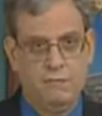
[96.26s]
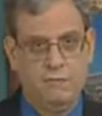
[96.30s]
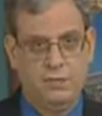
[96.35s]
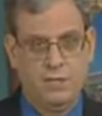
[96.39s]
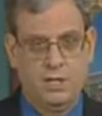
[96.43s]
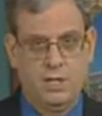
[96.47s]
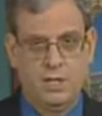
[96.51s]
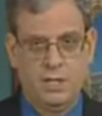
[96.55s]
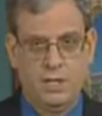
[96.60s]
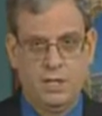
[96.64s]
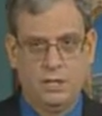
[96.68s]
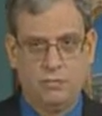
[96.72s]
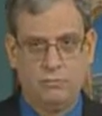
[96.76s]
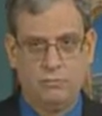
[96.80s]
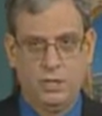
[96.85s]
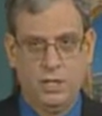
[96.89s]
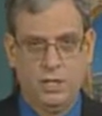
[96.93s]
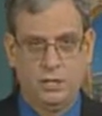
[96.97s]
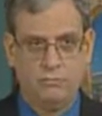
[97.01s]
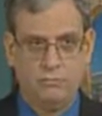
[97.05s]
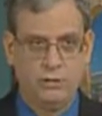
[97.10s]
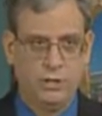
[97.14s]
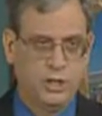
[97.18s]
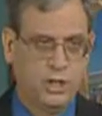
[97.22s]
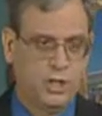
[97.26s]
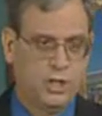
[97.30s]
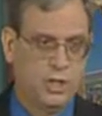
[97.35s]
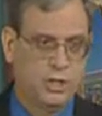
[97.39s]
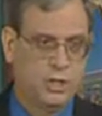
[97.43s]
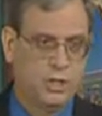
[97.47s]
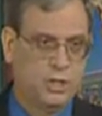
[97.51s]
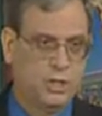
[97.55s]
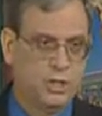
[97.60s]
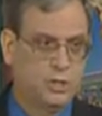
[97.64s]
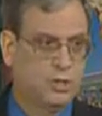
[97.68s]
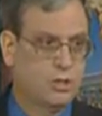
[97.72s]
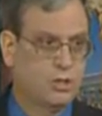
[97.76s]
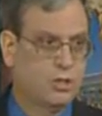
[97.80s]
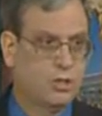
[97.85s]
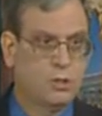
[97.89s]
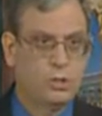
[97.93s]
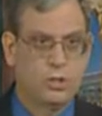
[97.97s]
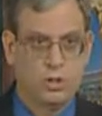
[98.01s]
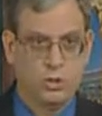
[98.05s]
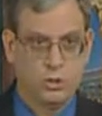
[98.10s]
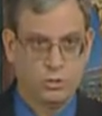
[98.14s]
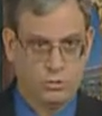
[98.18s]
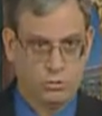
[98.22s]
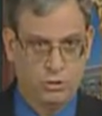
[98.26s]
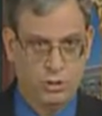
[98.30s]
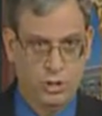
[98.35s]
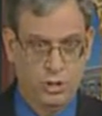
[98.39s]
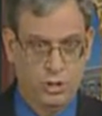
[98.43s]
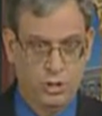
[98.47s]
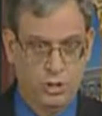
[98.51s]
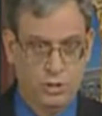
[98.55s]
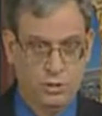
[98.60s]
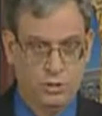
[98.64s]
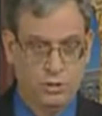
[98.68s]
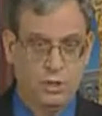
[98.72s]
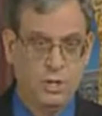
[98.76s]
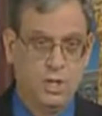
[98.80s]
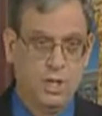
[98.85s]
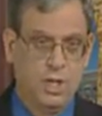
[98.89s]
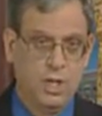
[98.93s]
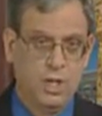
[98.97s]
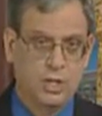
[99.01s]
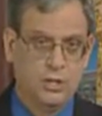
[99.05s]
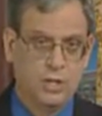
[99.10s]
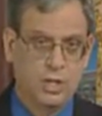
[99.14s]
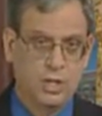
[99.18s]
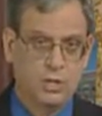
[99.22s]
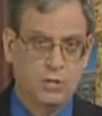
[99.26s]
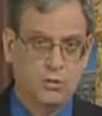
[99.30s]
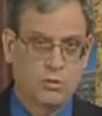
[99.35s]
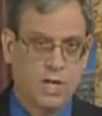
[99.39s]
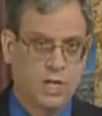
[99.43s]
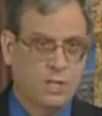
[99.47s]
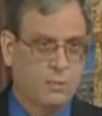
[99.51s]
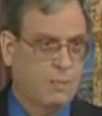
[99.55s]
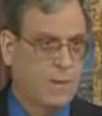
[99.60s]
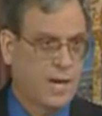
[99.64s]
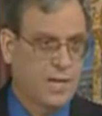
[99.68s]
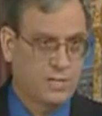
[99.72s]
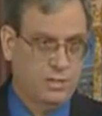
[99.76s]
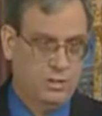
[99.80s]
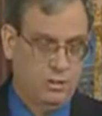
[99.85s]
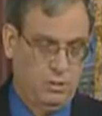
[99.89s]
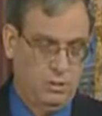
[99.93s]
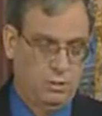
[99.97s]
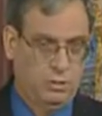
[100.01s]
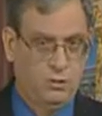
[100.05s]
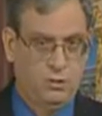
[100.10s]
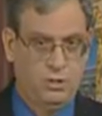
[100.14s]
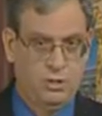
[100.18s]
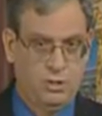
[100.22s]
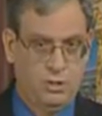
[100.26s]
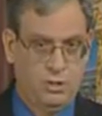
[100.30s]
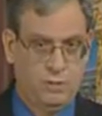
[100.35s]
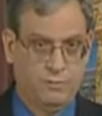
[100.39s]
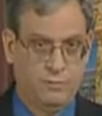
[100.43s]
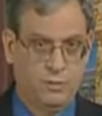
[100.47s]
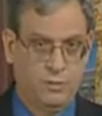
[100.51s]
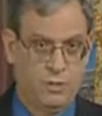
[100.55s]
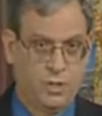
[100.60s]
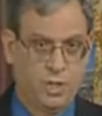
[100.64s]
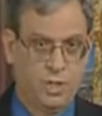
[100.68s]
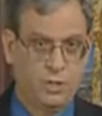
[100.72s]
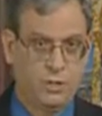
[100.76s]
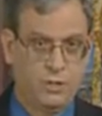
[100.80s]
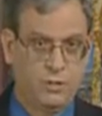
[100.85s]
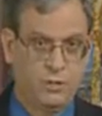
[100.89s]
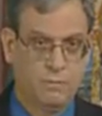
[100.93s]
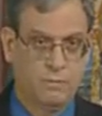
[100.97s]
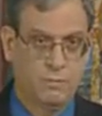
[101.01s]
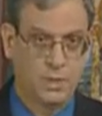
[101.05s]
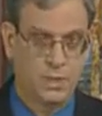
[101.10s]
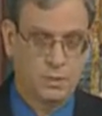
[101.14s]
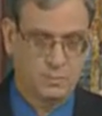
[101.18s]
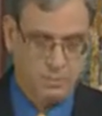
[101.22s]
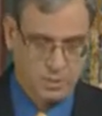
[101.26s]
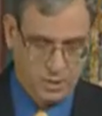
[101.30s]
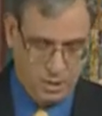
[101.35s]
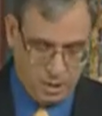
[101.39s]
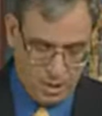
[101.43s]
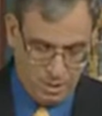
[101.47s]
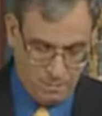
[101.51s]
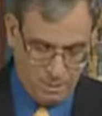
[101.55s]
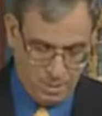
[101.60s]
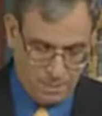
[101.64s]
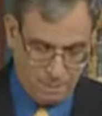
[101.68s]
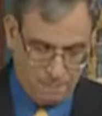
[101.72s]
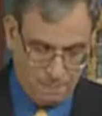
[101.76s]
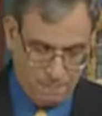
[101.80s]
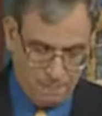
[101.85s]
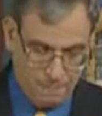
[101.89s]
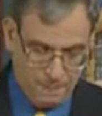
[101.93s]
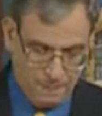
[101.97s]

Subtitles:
religious, and institutional traditions that stretch back to the earliest civilizations of Mesopotamia.